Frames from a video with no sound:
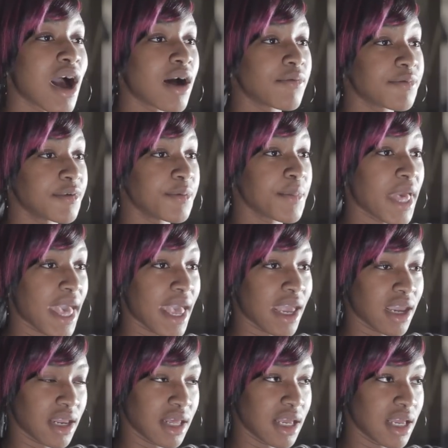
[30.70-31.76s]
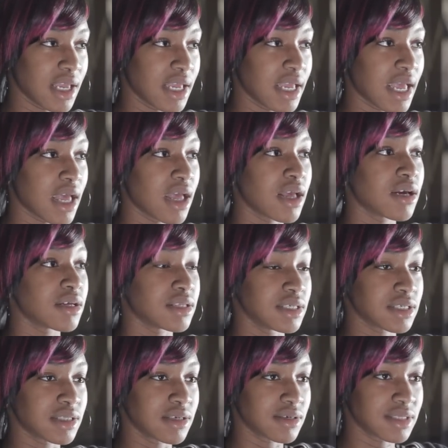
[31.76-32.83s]
from Haiti,
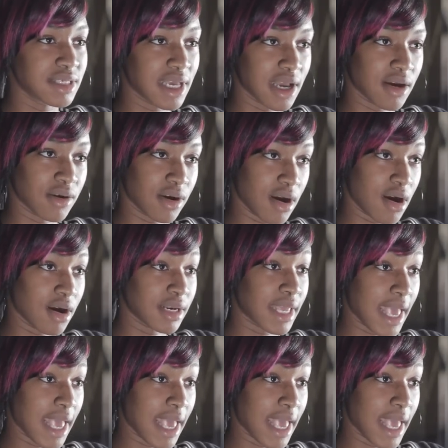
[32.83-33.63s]
this little town called